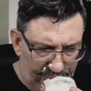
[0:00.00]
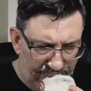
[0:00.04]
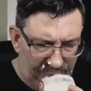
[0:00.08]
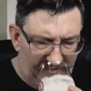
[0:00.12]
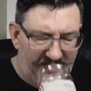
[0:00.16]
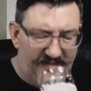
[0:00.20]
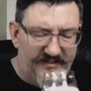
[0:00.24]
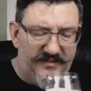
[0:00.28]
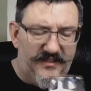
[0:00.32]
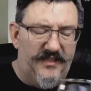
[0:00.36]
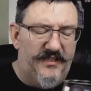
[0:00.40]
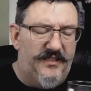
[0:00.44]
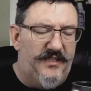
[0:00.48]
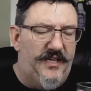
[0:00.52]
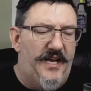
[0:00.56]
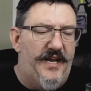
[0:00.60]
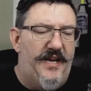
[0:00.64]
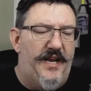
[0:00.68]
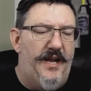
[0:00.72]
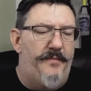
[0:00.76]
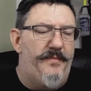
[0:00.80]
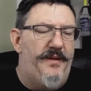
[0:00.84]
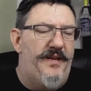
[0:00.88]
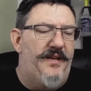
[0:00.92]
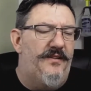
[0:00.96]
As I said,
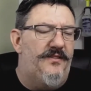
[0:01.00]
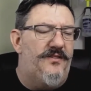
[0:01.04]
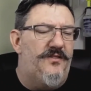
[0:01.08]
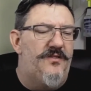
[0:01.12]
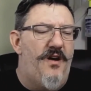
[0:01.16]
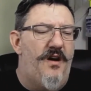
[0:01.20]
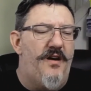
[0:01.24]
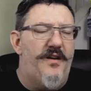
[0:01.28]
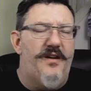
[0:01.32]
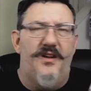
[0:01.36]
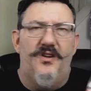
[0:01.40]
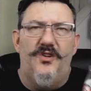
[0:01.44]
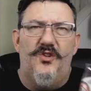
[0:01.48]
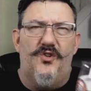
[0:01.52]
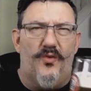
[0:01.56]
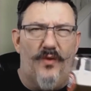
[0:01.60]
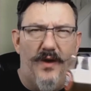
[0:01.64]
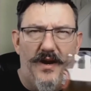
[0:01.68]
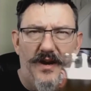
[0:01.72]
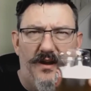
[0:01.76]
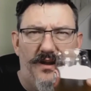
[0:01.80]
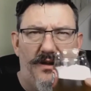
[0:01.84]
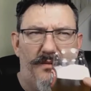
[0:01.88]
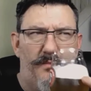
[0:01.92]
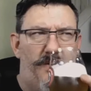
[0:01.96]
I mean, it's not
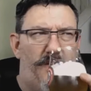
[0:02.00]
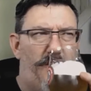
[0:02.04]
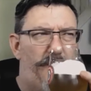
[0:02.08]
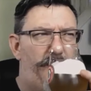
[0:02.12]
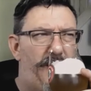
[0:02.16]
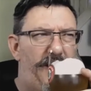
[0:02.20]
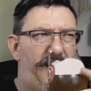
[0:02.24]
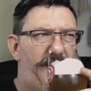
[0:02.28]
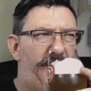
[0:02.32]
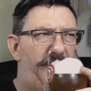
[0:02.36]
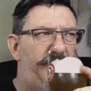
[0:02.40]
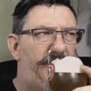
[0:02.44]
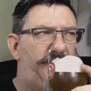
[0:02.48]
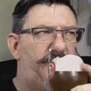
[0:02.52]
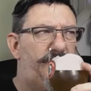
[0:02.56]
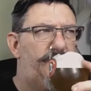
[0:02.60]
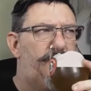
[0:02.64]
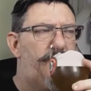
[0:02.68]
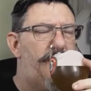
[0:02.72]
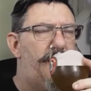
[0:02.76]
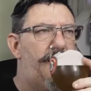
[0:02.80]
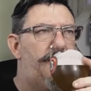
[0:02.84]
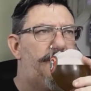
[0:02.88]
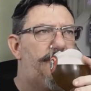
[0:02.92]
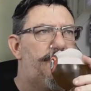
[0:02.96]
undrinkable by any
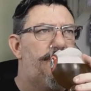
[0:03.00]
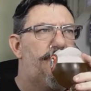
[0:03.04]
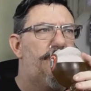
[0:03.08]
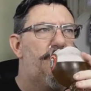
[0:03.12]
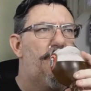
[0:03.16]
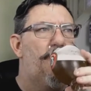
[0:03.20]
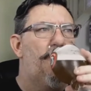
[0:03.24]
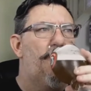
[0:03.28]
stretch.